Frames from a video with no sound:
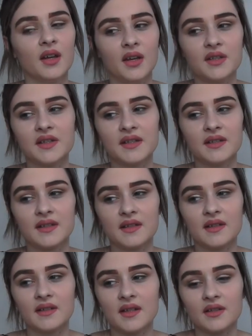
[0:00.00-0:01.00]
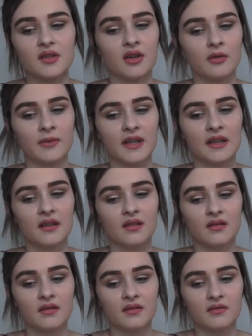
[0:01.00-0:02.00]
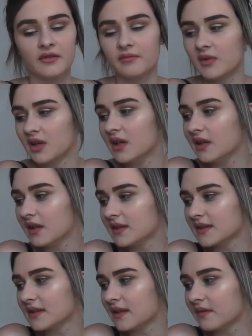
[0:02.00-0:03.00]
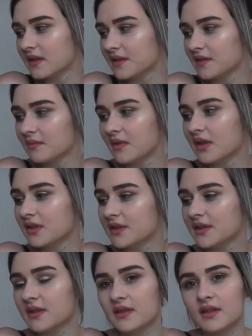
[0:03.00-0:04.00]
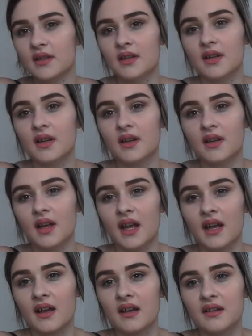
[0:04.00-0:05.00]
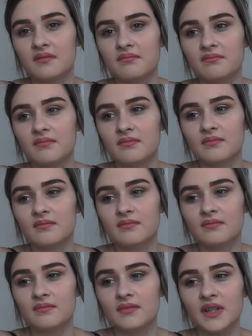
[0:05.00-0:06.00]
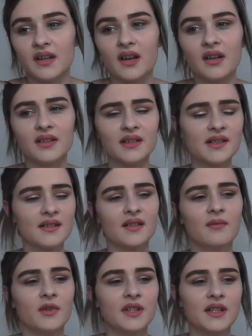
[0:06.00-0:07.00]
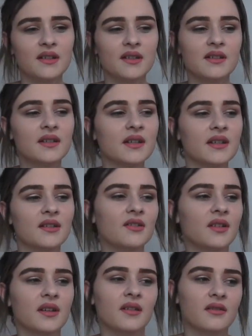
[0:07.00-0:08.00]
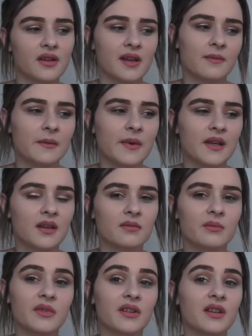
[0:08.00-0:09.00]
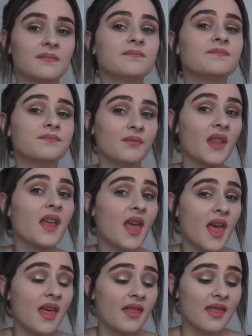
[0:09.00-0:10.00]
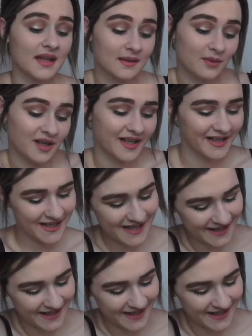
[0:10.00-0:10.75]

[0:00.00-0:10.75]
It's just such a hobby of mine. I just love it so much. And yeah, I just, I mostly just like enjoy looking at my makeup and be like, that's pretty.